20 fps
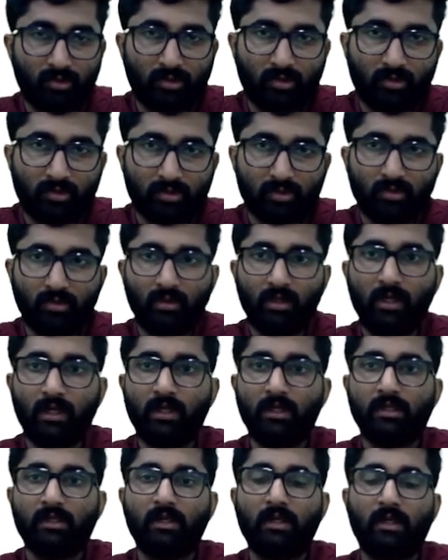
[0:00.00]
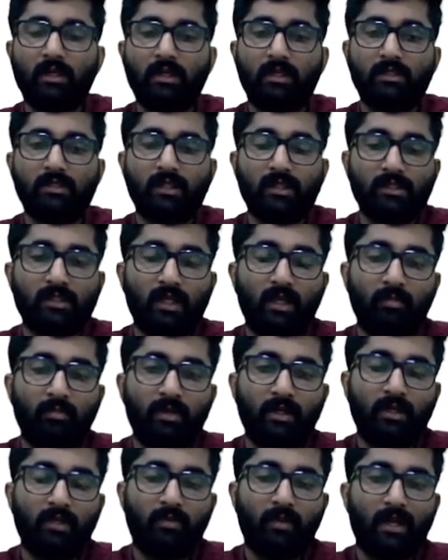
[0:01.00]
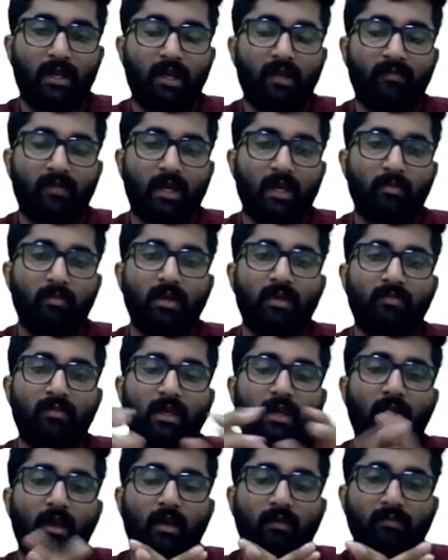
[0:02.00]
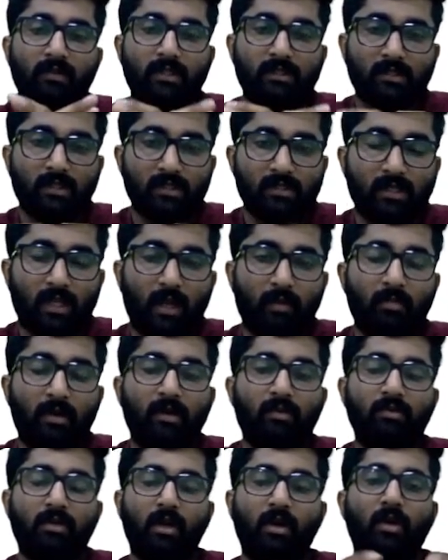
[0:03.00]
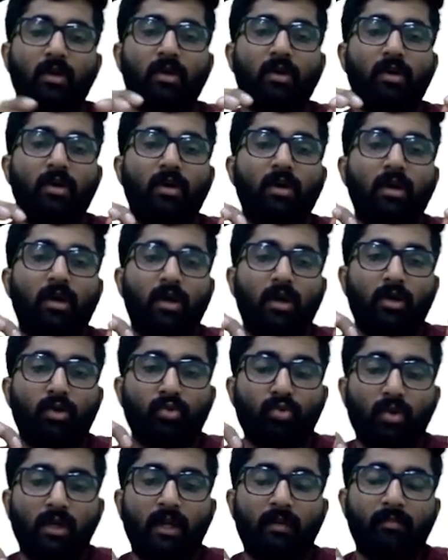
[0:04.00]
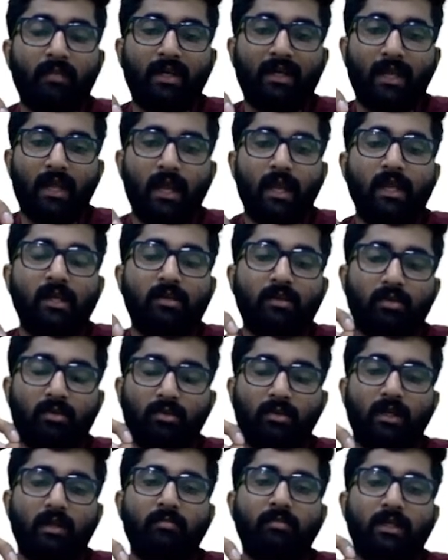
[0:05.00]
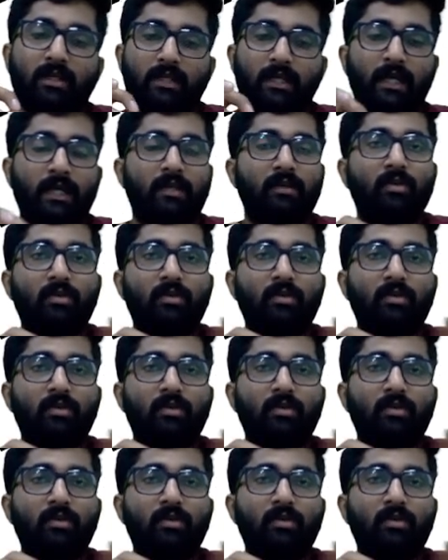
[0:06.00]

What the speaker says: also. Section number 25 we have discussed about rule number 8, rule number 9.